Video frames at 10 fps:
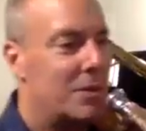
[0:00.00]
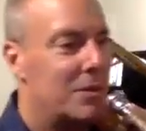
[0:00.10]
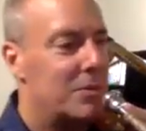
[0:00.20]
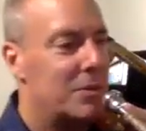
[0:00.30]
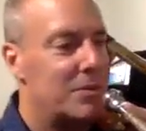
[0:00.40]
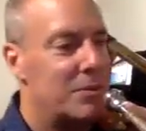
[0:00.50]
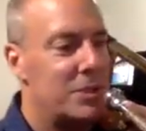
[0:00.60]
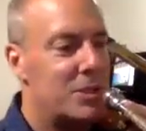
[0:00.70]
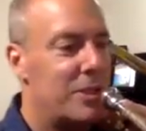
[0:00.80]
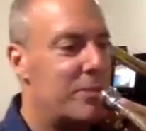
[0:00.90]
more of a
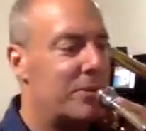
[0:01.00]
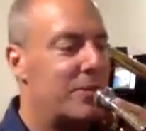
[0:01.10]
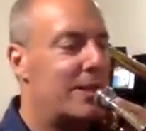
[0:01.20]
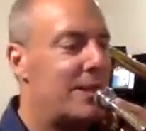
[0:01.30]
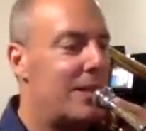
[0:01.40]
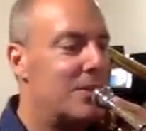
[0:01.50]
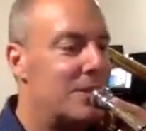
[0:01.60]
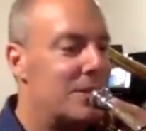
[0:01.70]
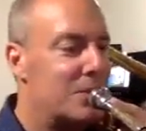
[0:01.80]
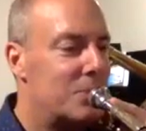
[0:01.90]
misshapen rectangle at
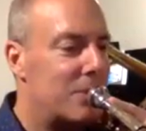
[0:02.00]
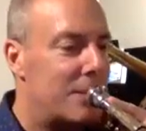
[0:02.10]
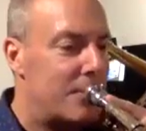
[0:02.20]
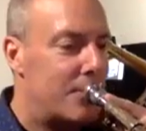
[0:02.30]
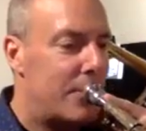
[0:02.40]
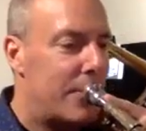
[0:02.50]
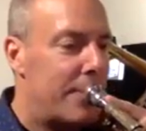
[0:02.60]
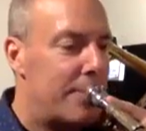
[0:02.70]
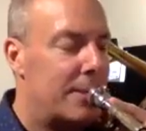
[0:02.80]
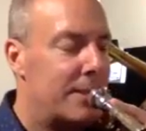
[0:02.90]
this point,
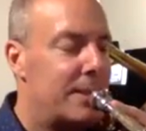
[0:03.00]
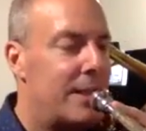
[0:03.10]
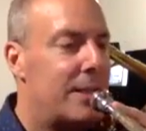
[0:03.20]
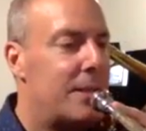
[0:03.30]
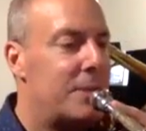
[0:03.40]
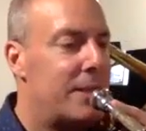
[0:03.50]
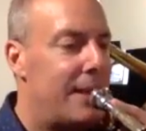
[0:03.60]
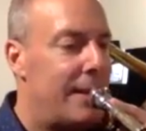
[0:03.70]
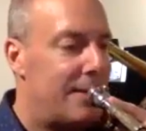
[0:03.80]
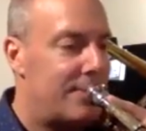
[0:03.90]
but I'm going to take it up to the
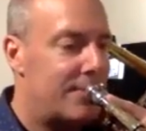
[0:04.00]
F.